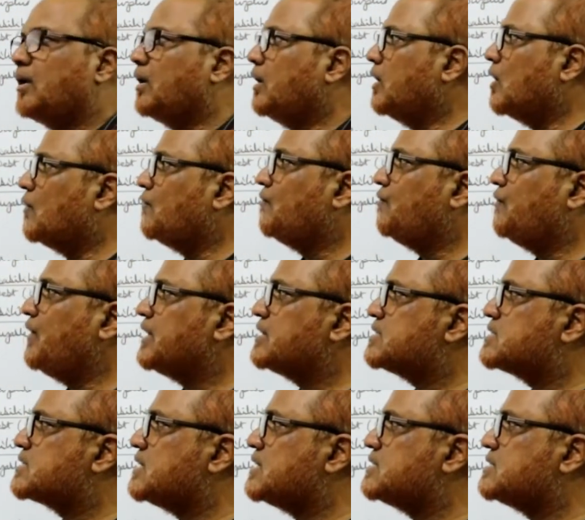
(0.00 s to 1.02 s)
Now
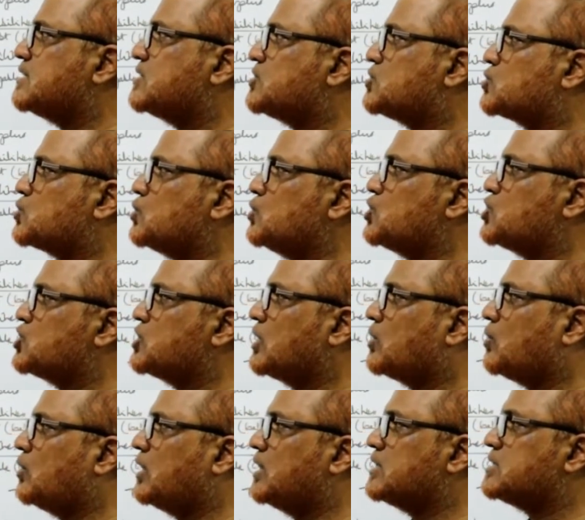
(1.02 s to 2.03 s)
fixed assets to
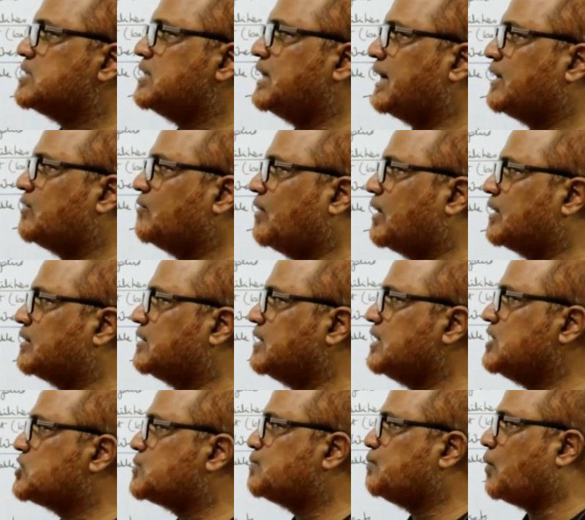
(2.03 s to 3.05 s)
shareholders net worth
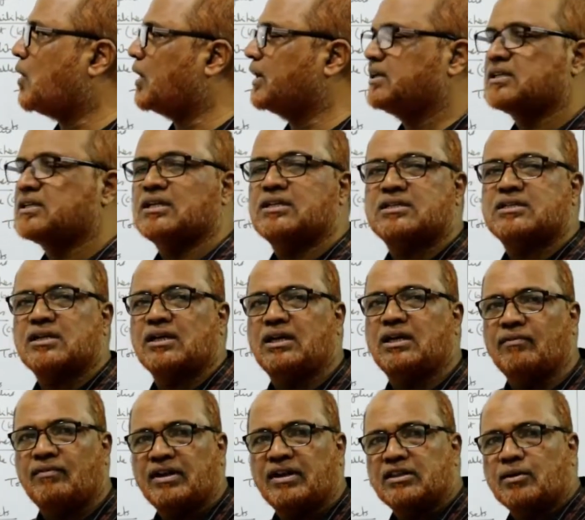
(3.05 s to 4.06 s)
is 0.8
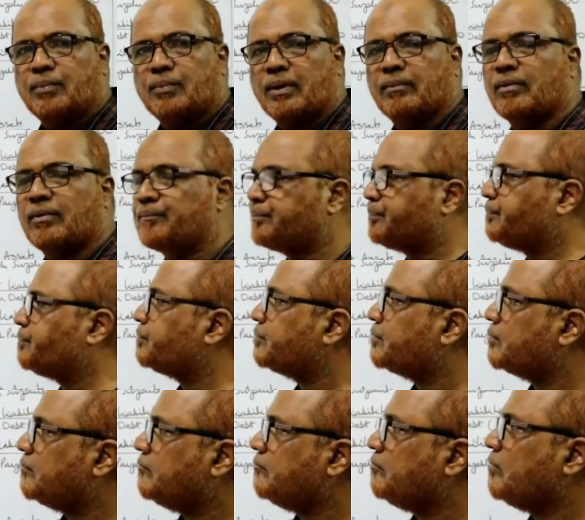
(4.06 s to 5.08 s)
given in the problem.
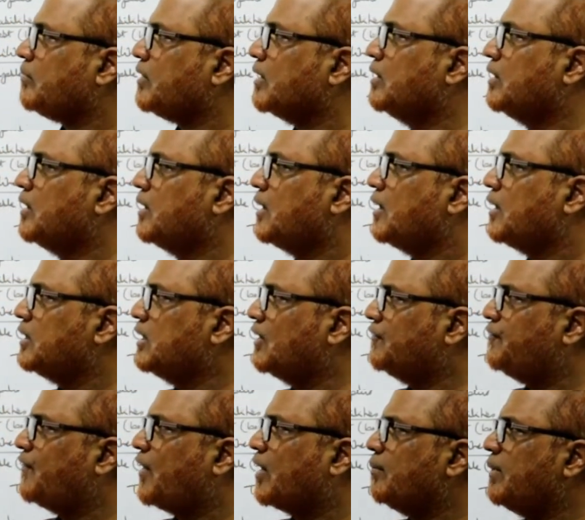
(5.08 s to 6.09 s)
The
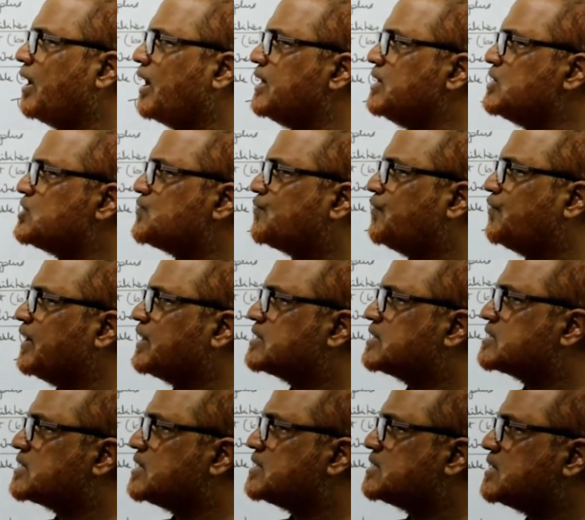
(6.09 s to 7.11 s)
formula is
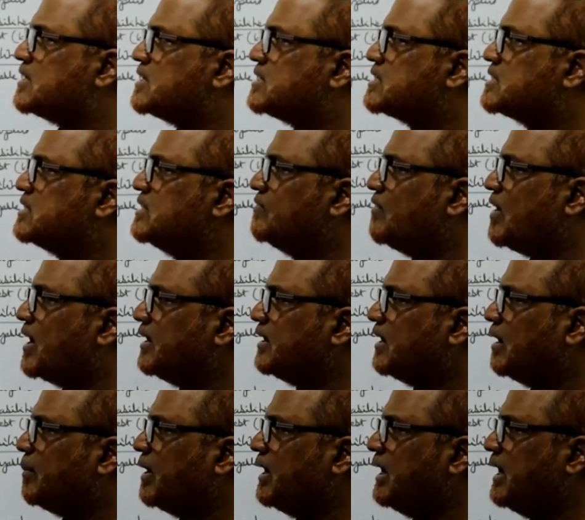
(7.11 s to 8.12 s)
fixed assets
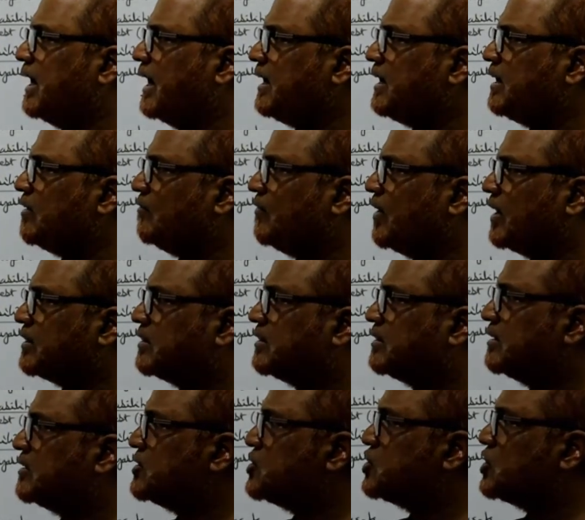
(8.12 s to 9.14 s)
divided by net
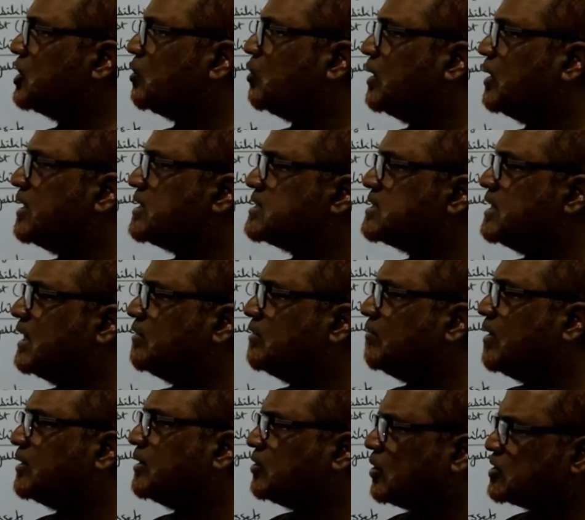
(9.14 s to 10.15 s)
worth. Shareholders net
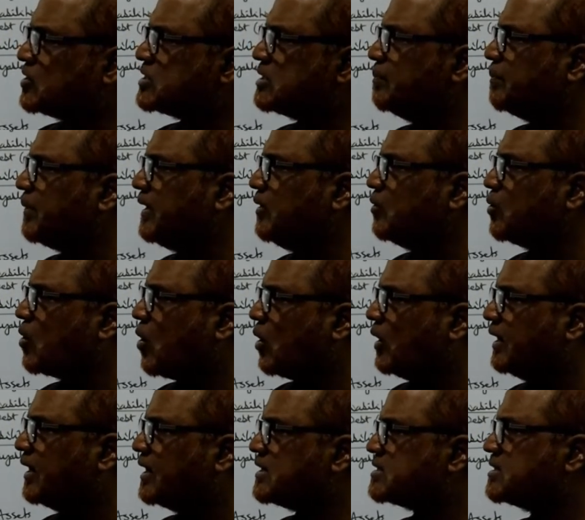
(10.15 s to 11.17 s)
worth or simply you call
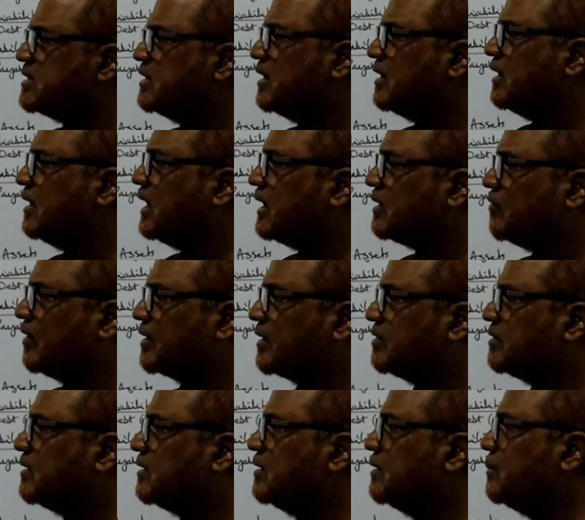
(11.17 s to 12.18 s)
it as net
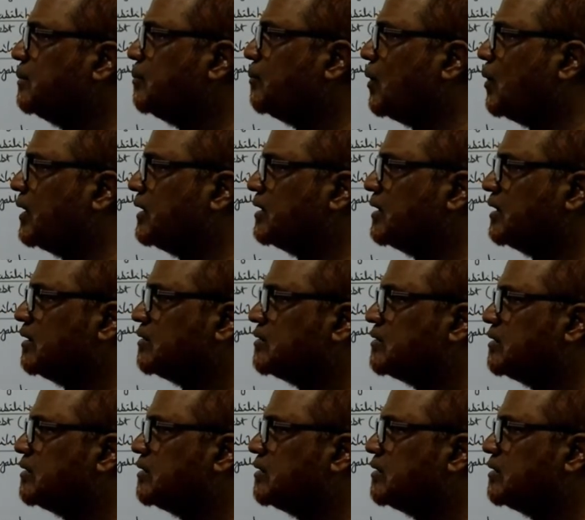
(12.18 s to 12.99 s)
worth 0.8.